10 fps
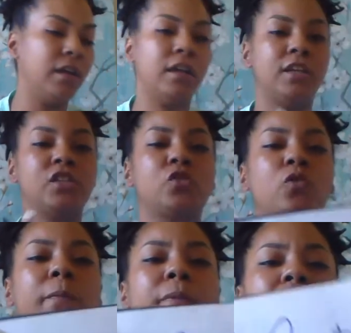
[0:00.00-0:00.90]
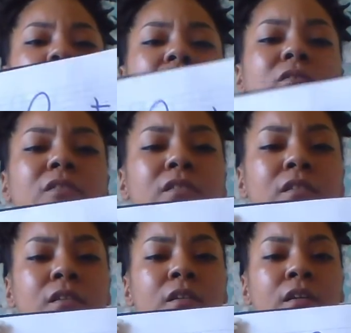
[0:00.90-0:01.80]
in Scorpio.
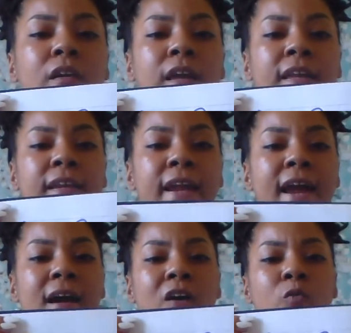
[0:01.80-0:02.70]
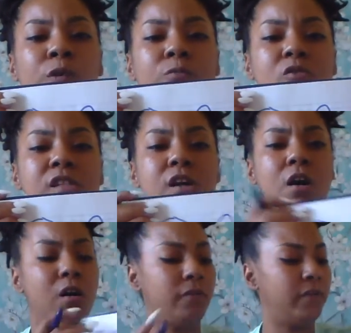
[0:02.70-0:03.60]
Now we will
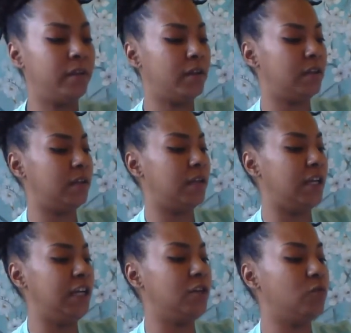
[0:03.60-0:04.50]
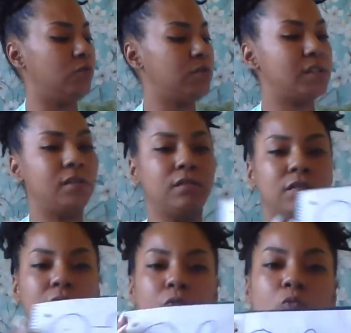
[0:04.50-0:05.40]
solve. Equals,
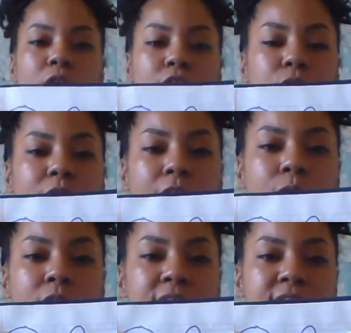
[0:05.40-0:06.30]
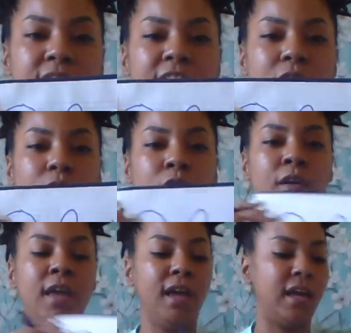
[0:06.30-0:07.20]
what do I want it to equal?
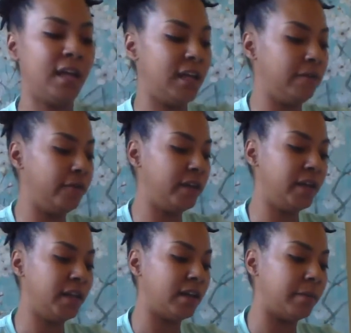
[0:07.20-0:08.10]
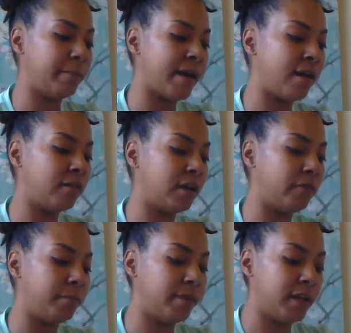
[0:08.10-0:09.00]
An infinite amount of
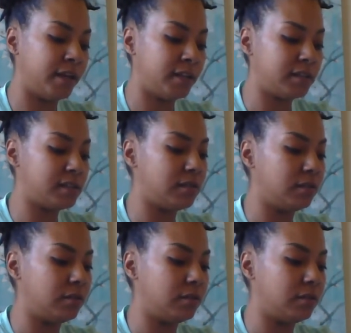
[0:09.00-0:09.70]
abundance.